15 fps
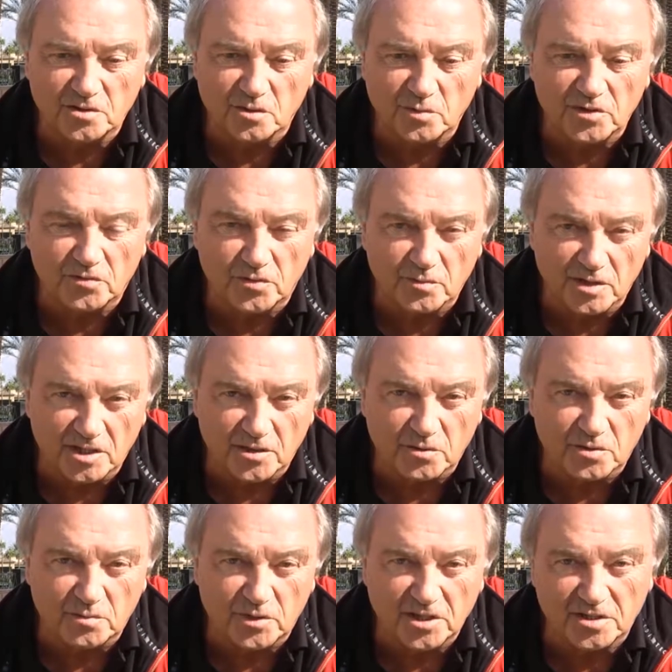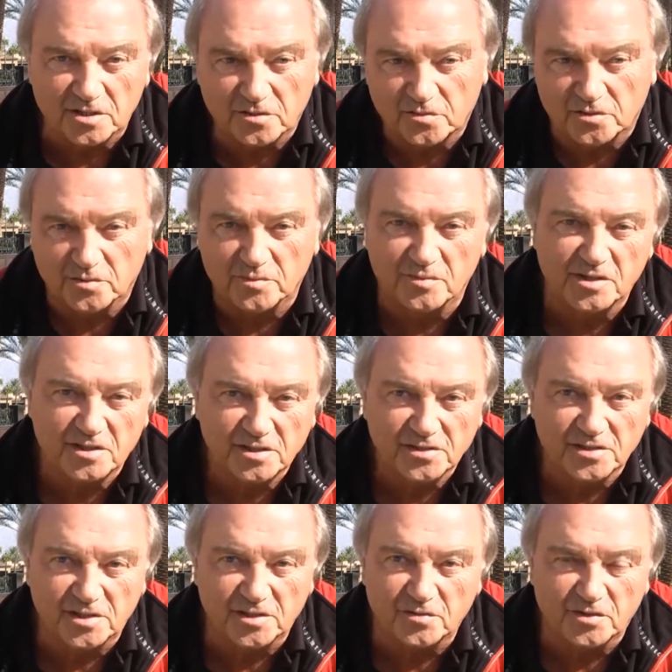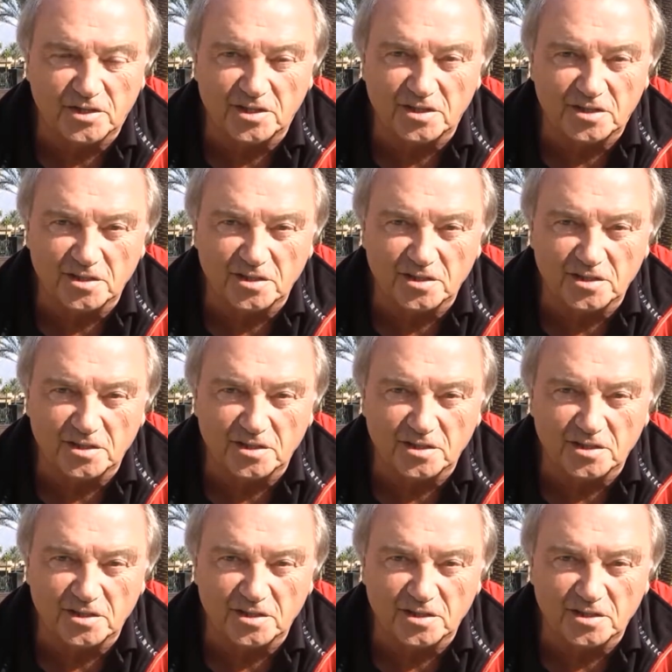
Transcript: You'll be familiar with Peter from TV.